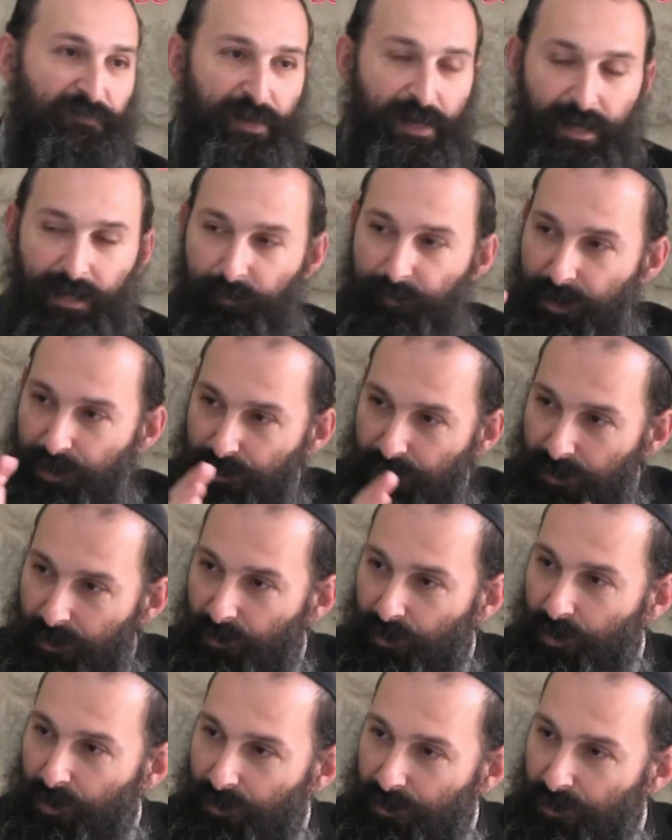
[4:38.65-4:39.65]
Forget about they
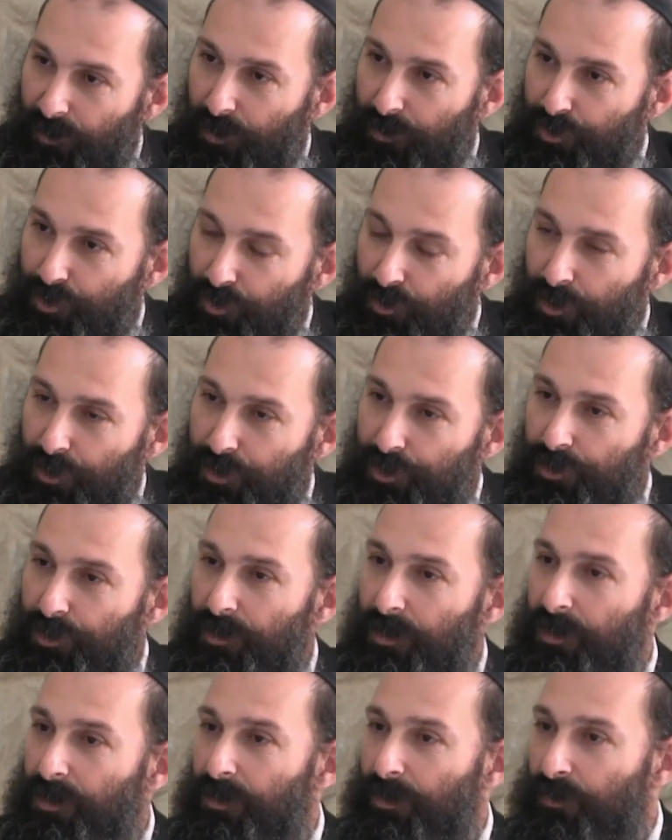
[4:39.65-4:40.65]
were not
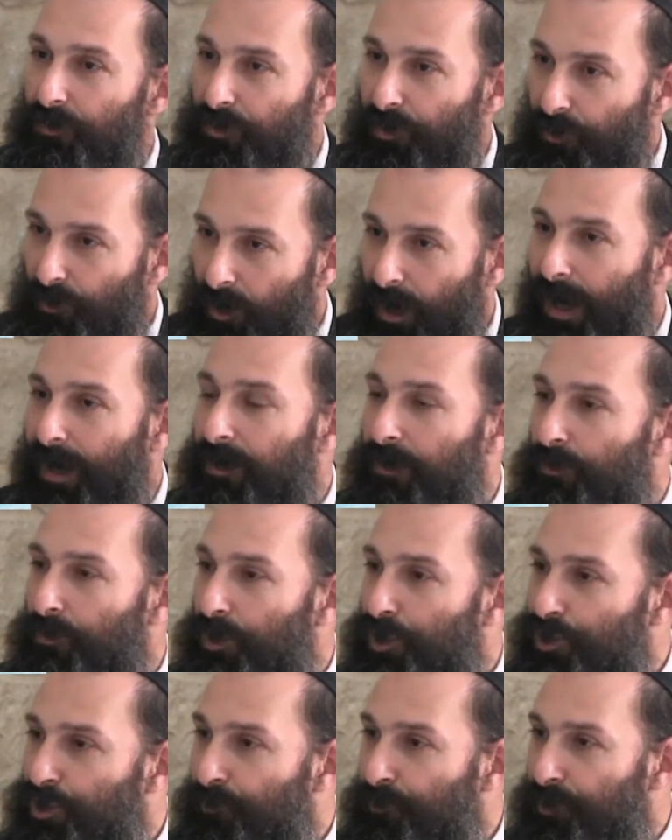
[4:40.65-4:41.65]
Jewish. They were idol
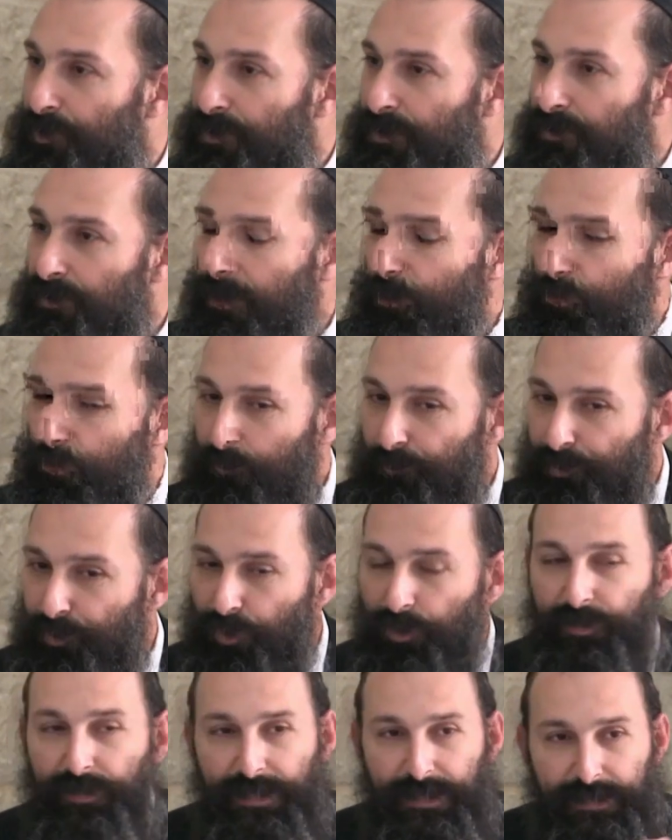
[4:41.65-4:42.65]
worshippers, and they would
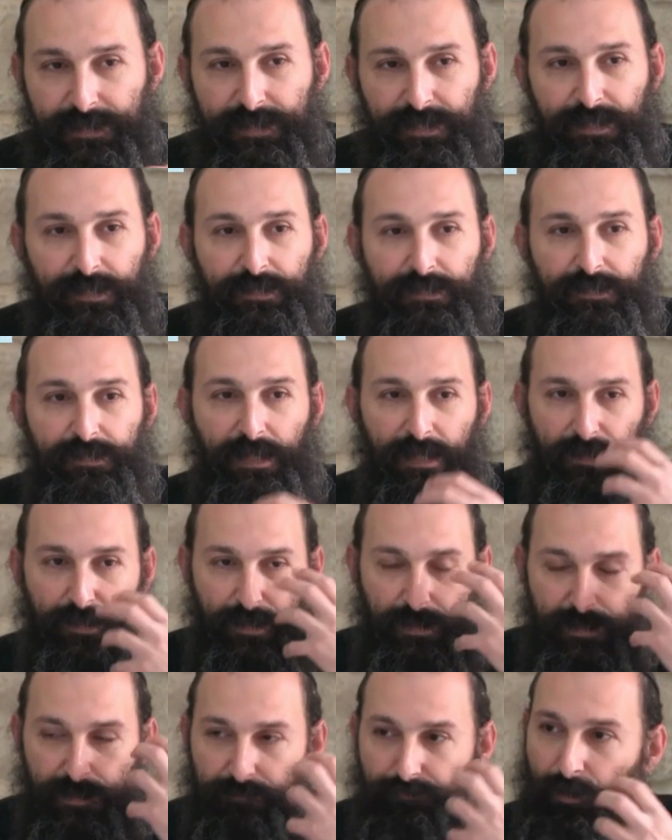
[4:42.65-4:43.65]
burn incense, and
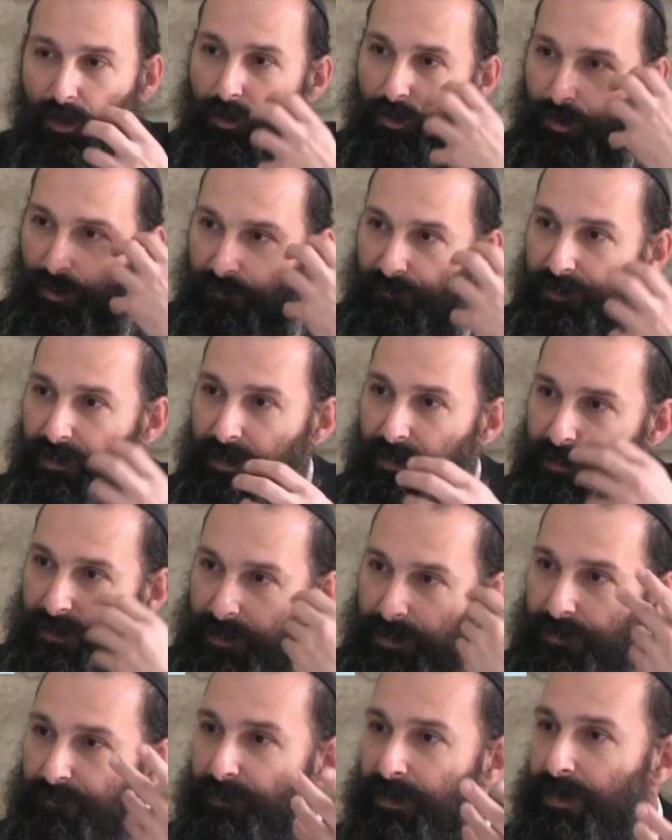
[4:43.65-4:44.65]
the smoke of the
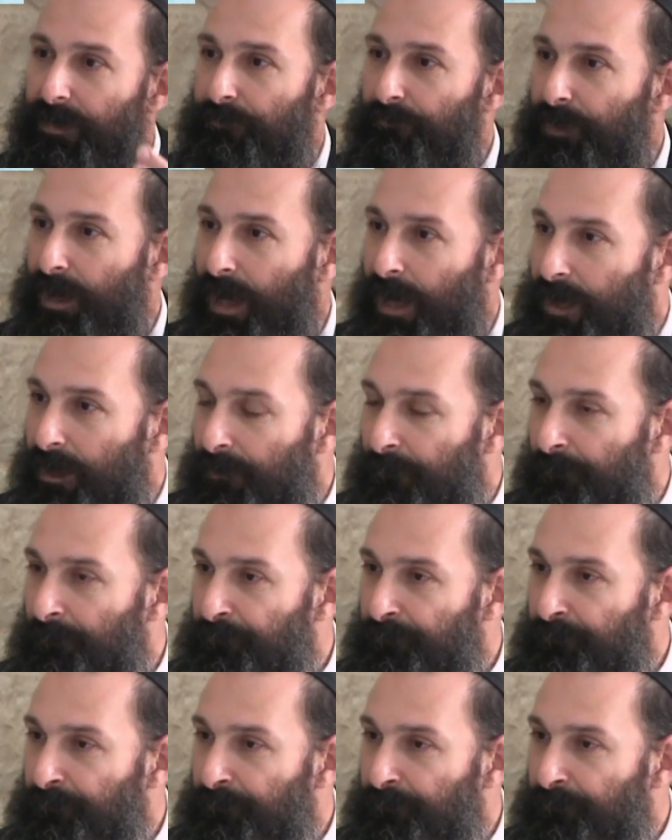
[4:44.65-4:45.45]
incense made him blind.